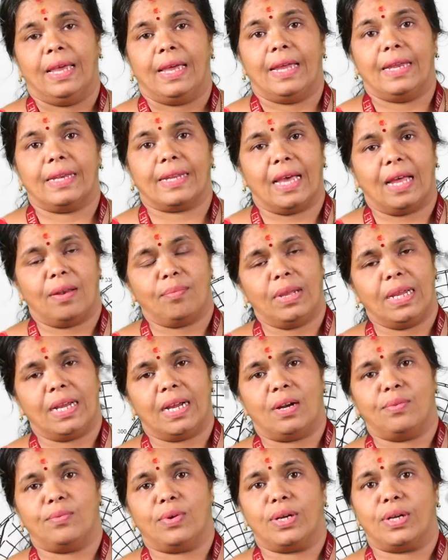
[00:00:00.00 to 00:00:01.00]
it can be
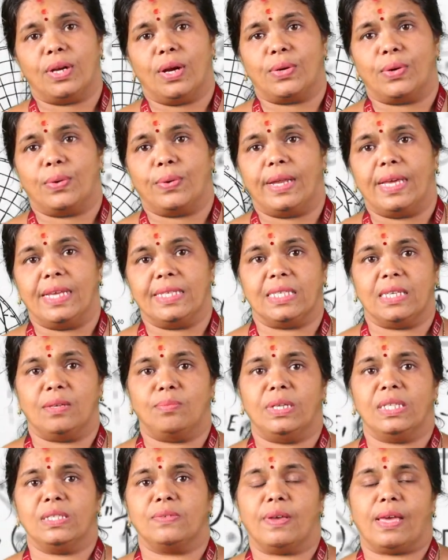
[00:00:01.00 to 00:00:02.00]
converted to
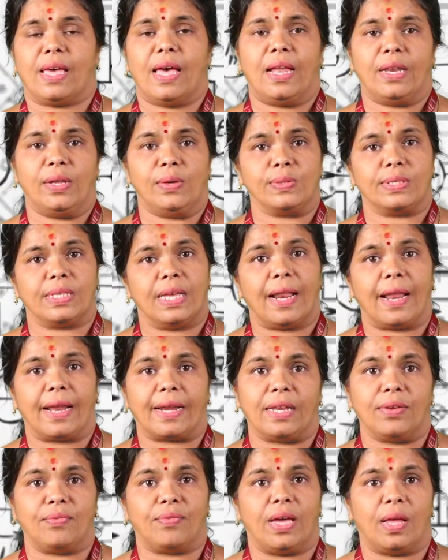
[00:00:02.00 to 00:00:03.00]
DC, means we can use a
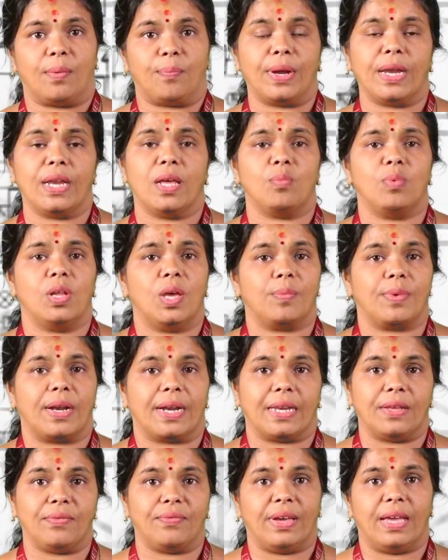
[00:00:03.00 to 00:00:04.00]
rectifier, PWM
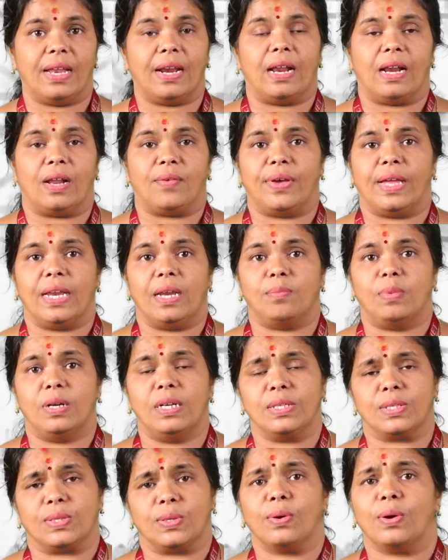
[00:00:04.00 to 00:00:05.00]
rectifier are
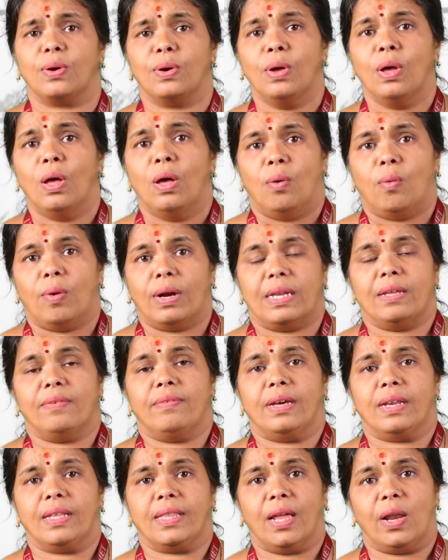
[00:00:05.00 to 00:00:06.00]
available. So
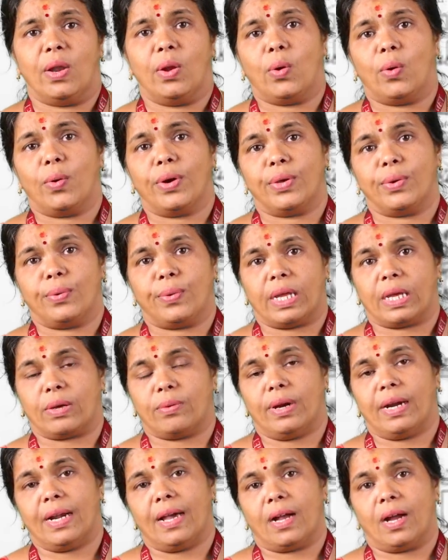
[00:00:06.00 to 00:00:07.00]
whatever the load you
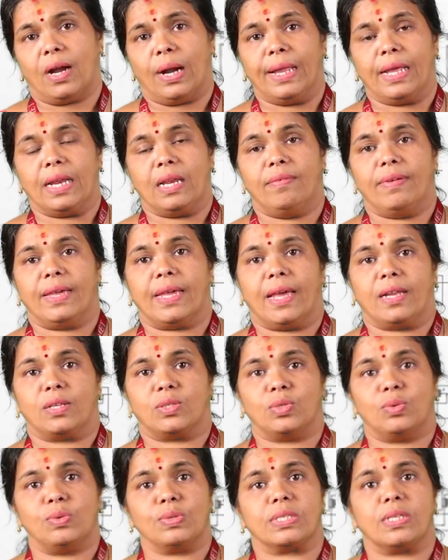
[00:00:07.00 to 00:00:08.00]
require, accordingly we
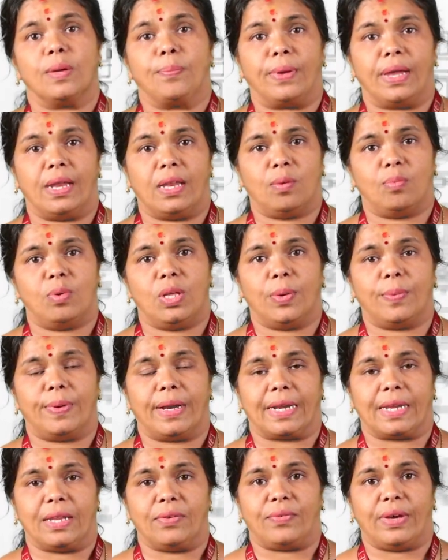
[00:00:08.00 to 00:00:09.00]
can choose the PWM
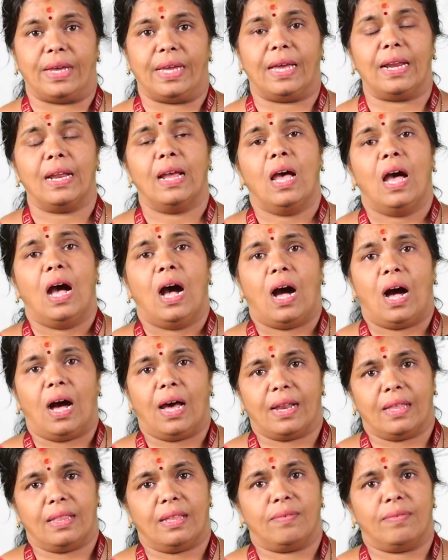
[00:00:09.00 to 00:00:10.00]
rectifier.
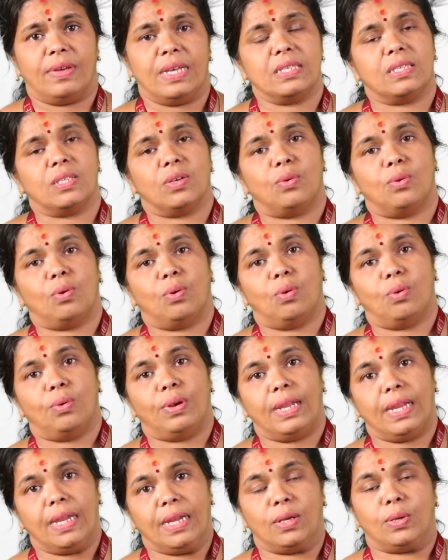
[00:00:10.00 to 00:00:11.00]
Or otherwise you
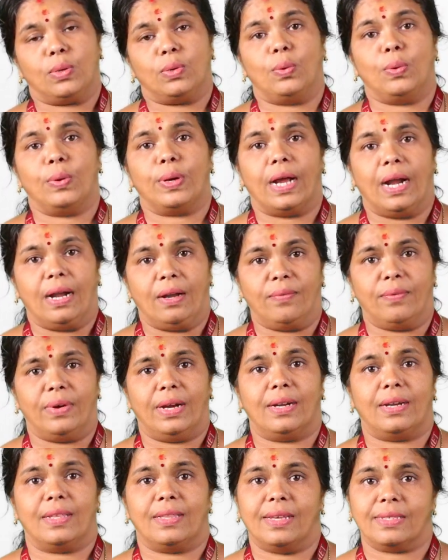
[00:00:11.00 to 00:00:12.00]
need to
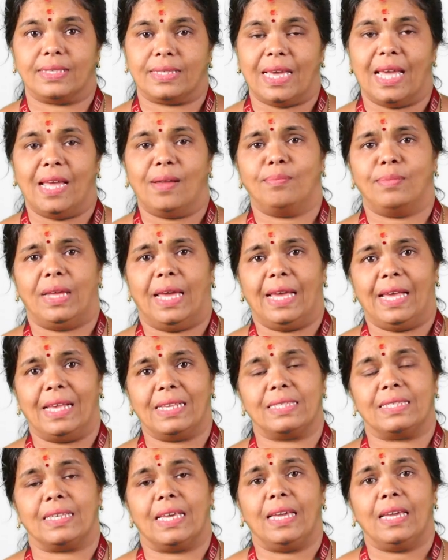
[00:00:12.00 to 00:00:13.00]
convert the same
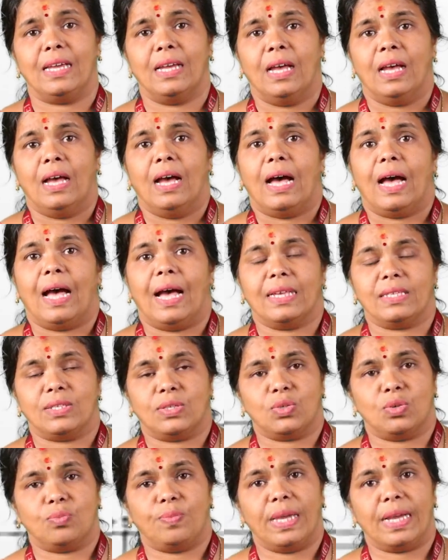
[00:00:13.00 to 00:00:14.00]
AC
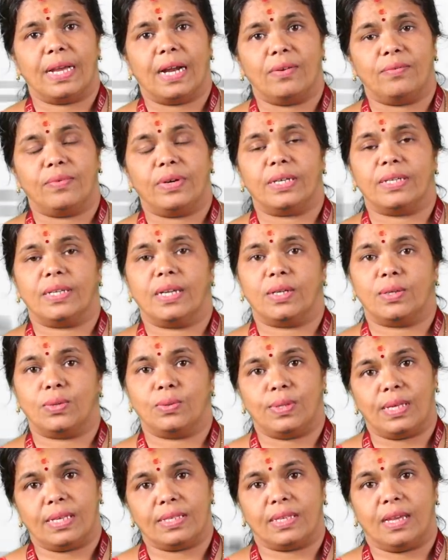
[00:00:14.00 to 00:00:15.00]
has to be converted
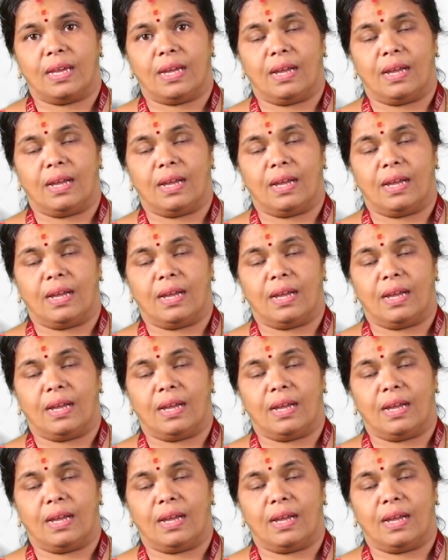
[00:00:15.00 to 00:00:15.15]
to this